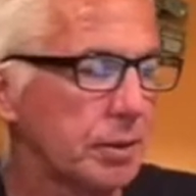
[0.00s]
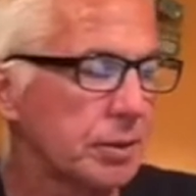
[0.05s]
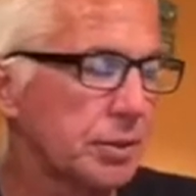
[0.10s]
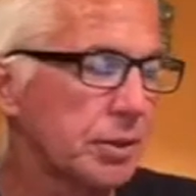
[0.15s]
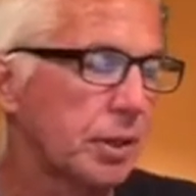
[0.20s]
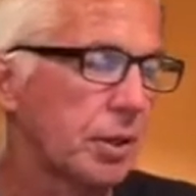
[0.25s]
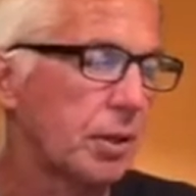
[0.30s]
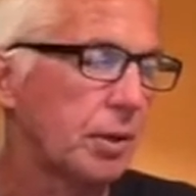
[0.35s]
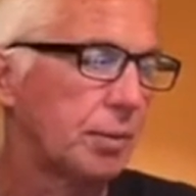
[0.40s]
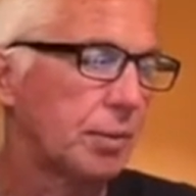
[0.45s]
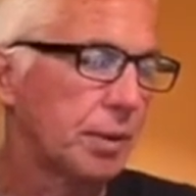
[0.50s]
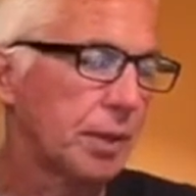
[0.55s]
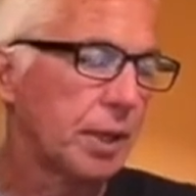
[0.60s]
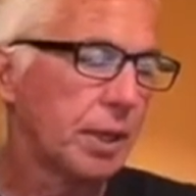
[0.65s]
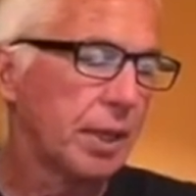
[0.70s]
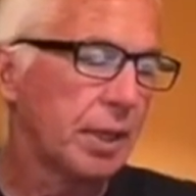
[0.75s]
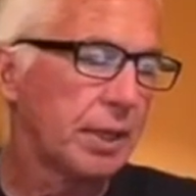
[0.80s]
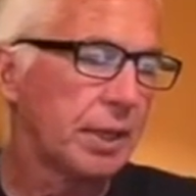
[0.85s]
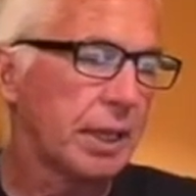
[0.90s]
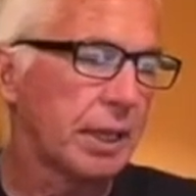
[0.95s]
So
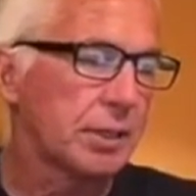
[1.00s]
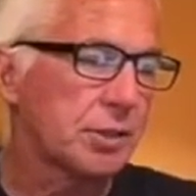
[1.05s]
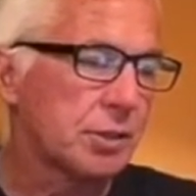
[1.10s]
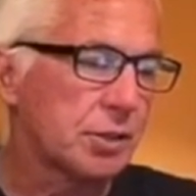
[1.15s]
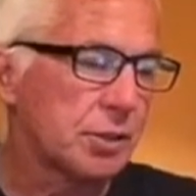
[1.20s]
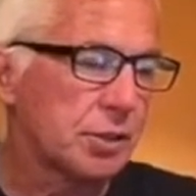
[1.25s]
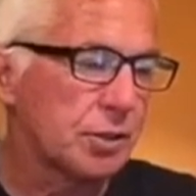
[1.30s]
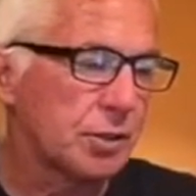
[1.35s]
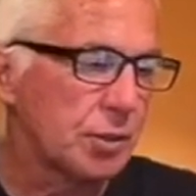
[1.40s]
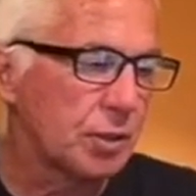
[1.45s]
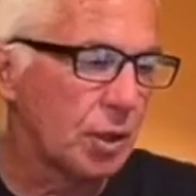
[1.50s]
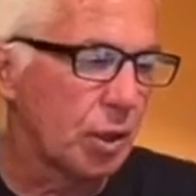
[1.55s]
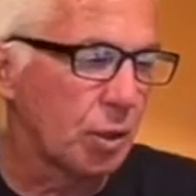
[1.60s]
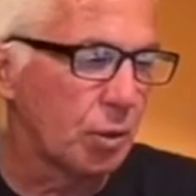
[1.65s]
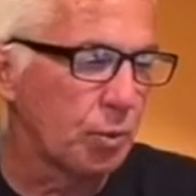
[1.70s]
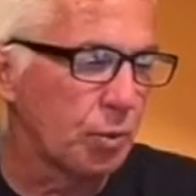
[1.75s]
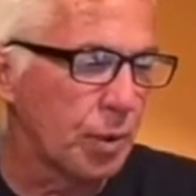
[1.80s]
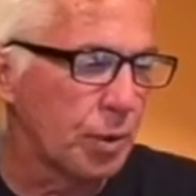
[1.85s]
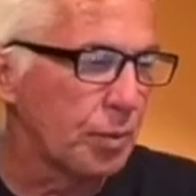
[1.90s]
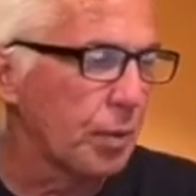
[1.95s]
that's,
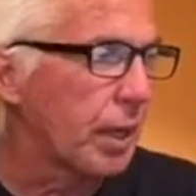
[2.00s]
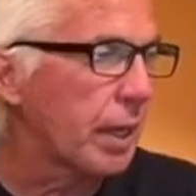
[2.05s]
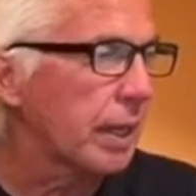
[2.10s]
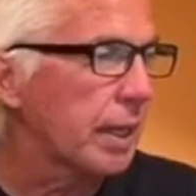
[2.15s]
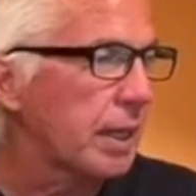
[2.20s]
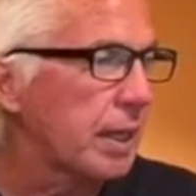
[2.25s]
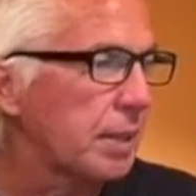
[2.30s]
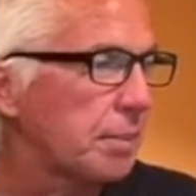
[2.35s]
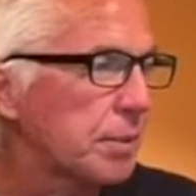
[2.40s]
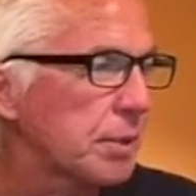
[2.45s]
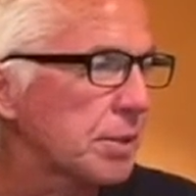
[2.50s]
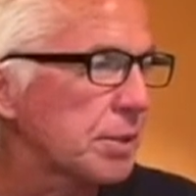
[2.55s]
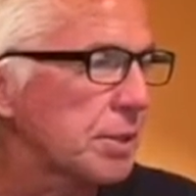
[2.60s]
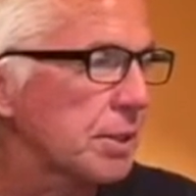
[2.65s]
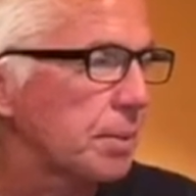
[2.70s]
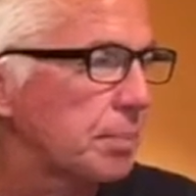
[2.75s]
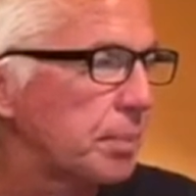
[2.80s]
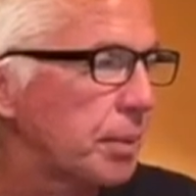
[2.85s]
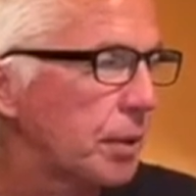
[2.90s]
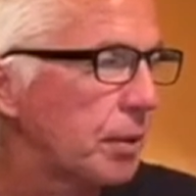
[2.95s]
we want to keep this
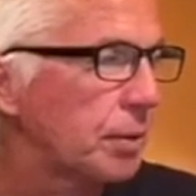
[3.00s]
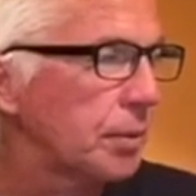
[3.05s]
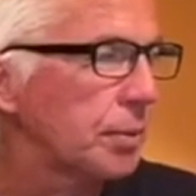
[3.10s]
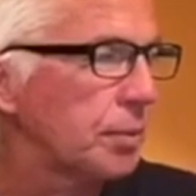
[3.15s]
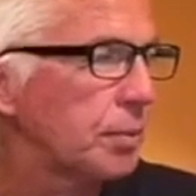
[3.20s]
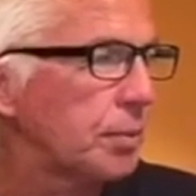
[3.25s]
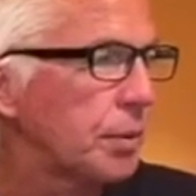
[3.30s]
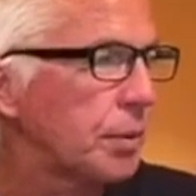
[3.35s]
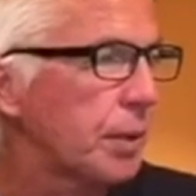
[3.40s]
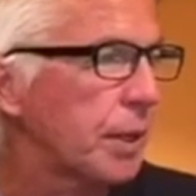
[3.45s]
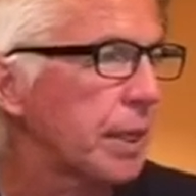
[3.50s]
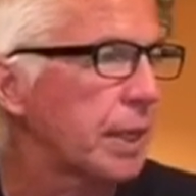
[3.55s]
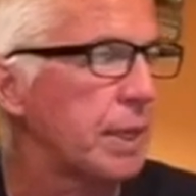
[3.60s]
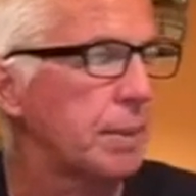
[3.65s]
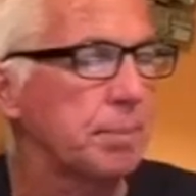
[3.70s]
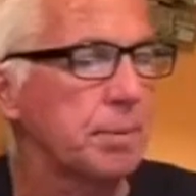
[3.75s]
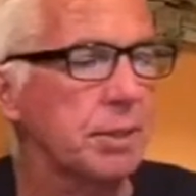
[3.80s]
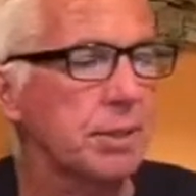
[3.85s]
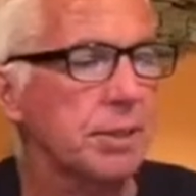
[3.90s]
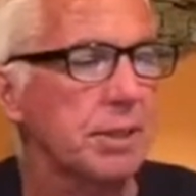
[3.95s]
simple. We want to
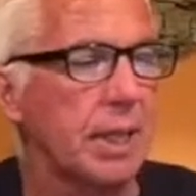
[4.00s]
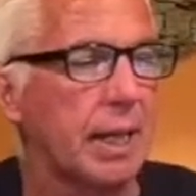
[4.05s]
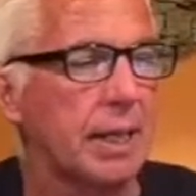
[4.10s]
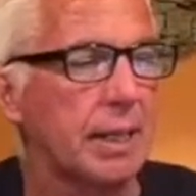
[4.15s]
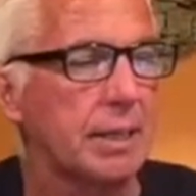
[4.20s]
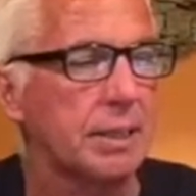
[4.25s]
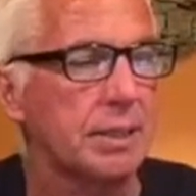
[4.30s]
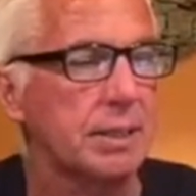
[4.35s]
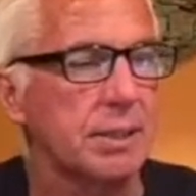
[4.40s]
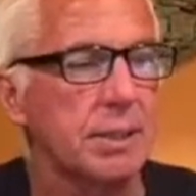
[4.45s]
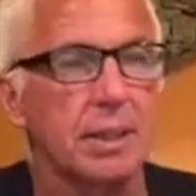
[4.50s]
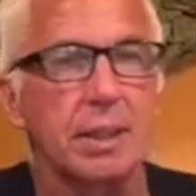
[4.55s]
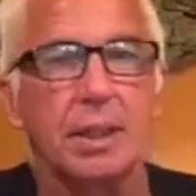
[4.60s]
keep this nice.